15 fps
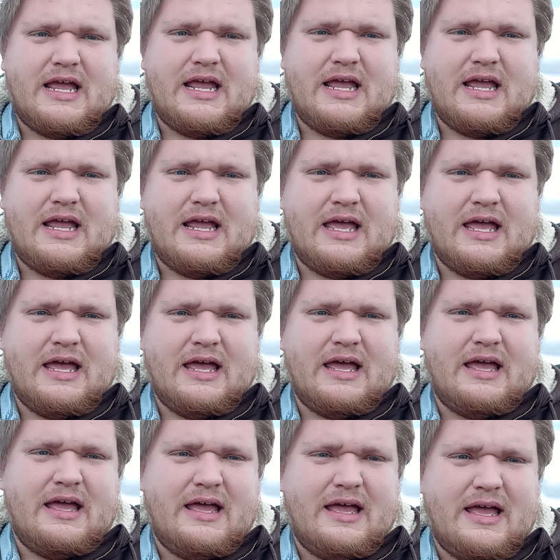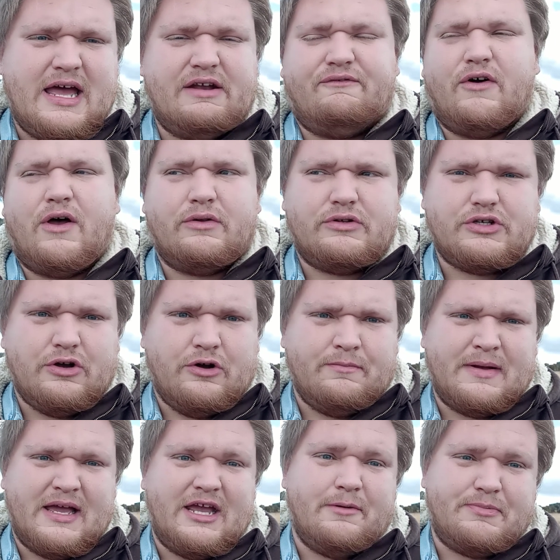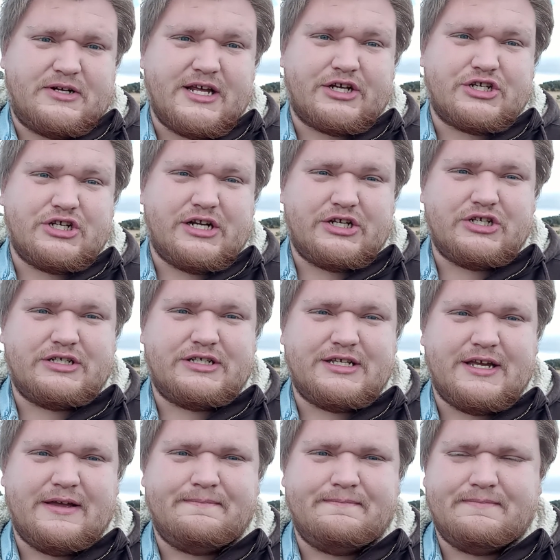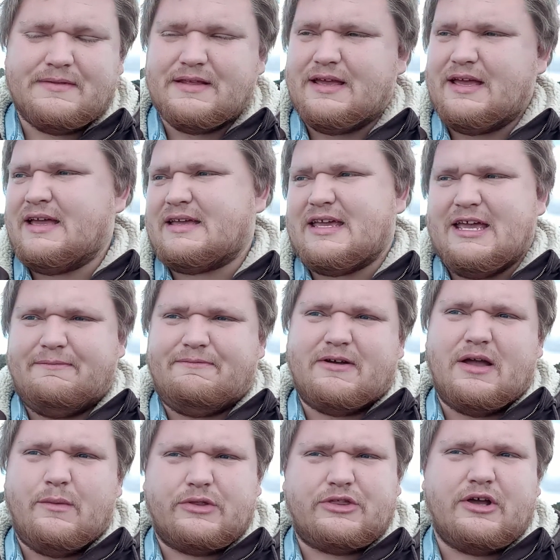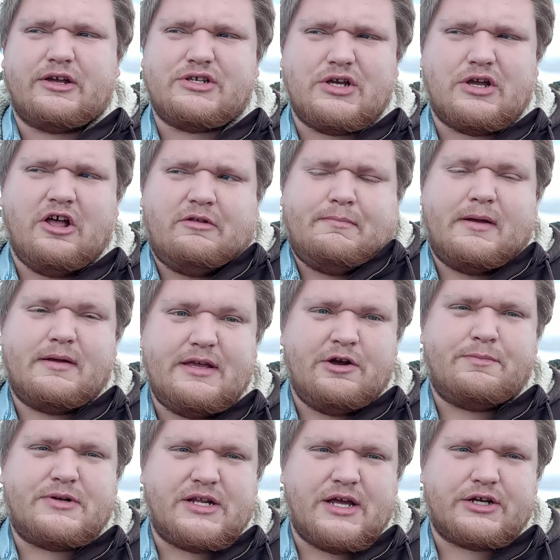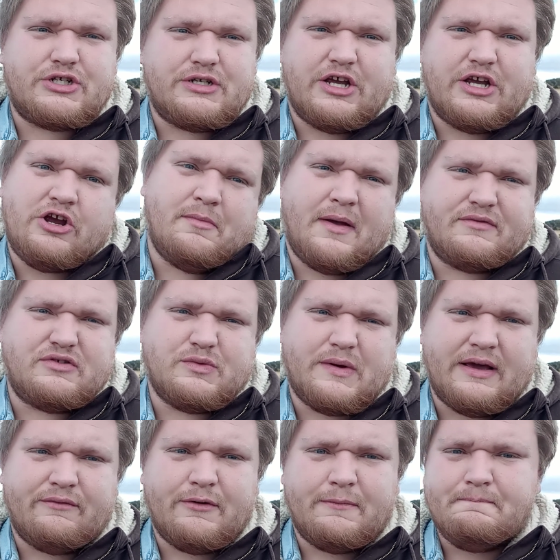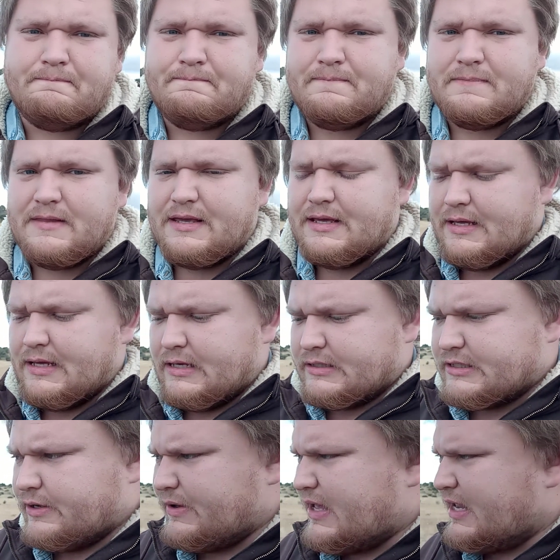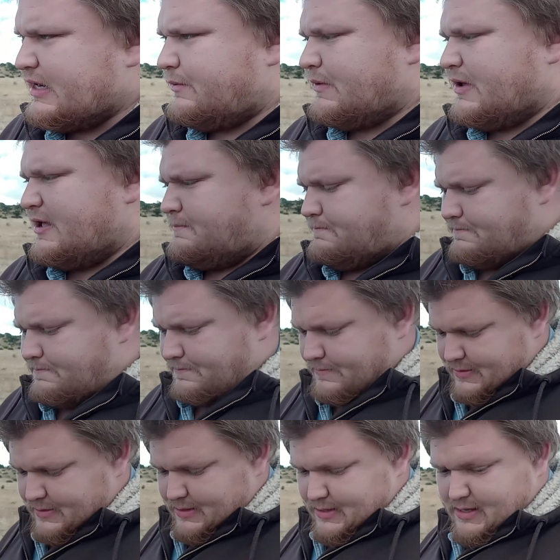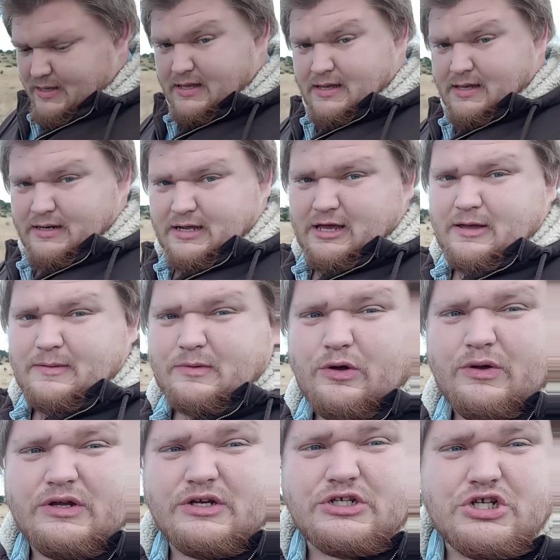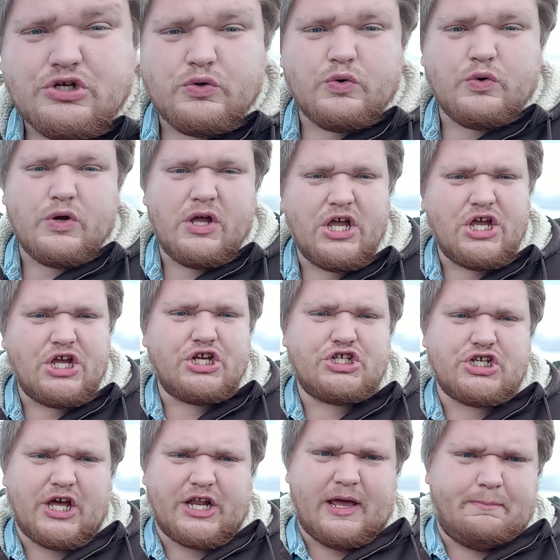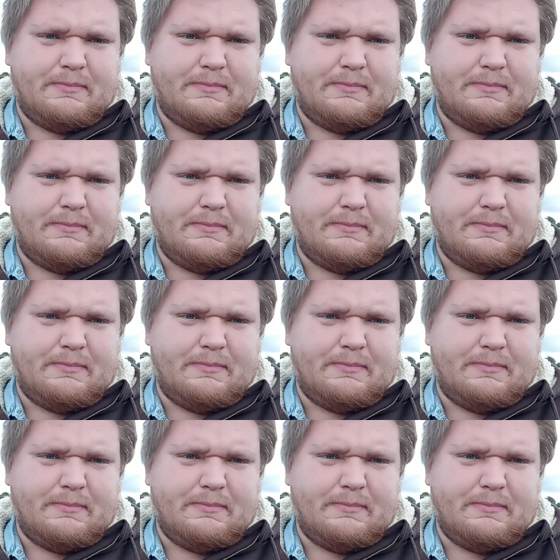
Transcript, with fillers: uh, headphones or my ear protection, I should say. I keep forgetting what they're actually called, but ear protection, earmuffs, whatever. So anyway. Now I'm going to shut up.